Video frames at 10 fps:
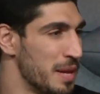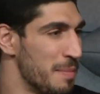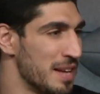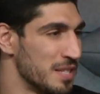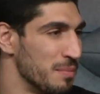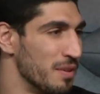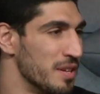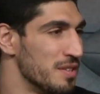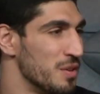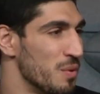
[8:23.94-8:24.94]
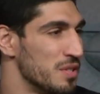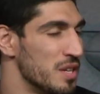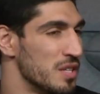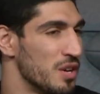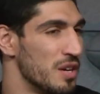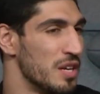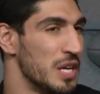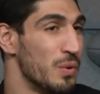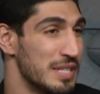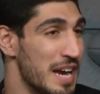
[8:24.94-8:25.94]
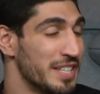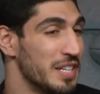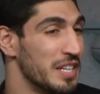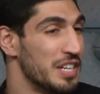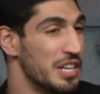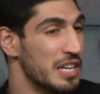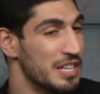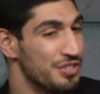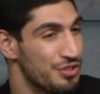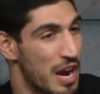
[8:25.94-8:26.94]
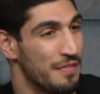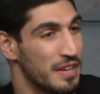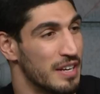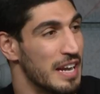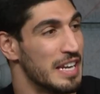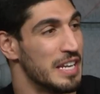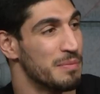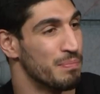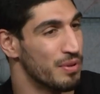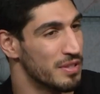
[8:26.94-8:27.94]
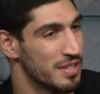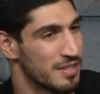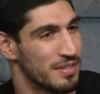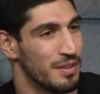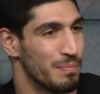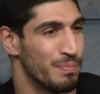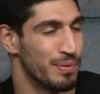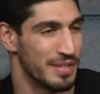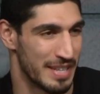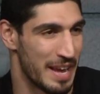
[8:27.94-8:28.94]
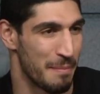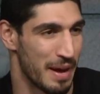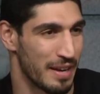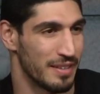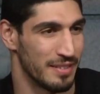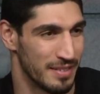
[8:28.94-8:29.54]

playing basketball. He's in university. He's good. He was actually drafted, and he put his name back.